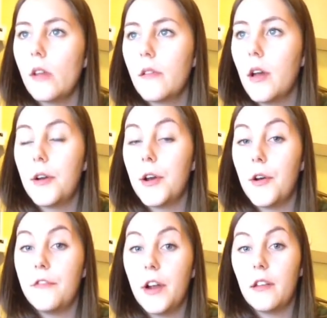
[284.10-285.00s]
I don't know,
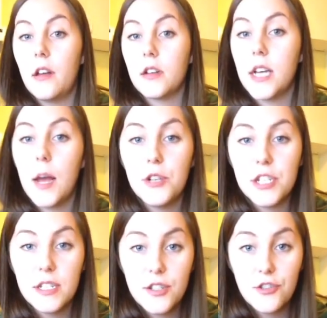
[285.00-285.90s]
a very long time. We
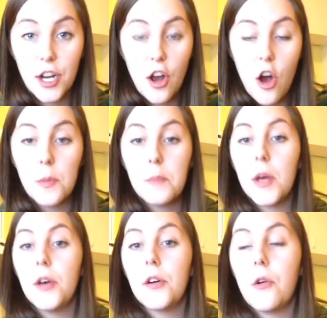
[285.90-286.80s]
just drink almond
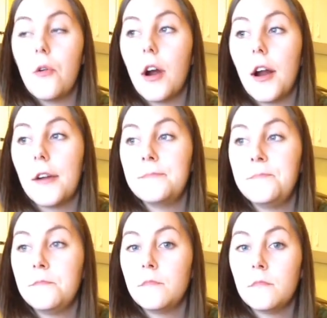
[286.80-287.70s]
milk or,
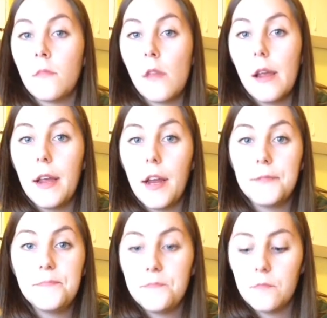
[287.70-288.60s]
you know,
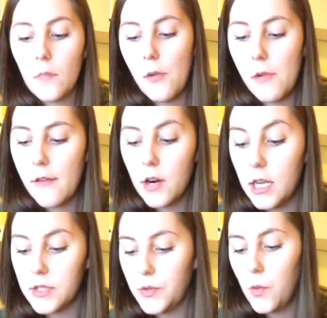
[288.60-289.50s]
whatever
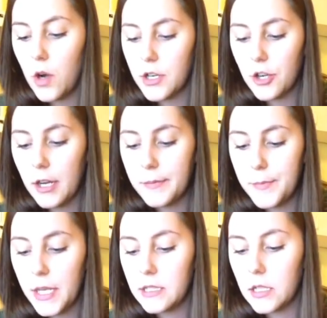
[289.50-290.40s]
else we want to drink,
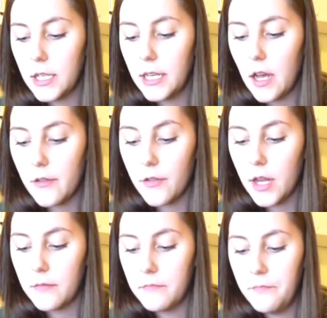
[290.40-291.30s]
basically, other
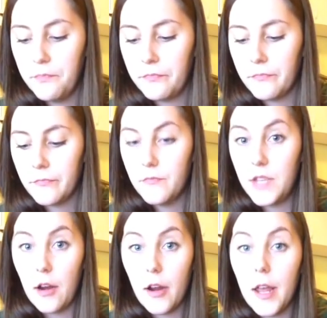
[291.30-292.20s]
than
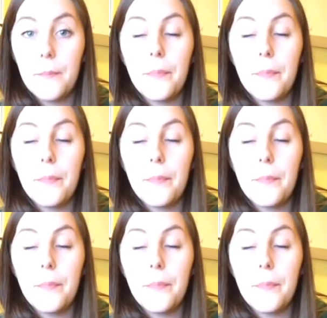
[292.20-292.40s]
dairy.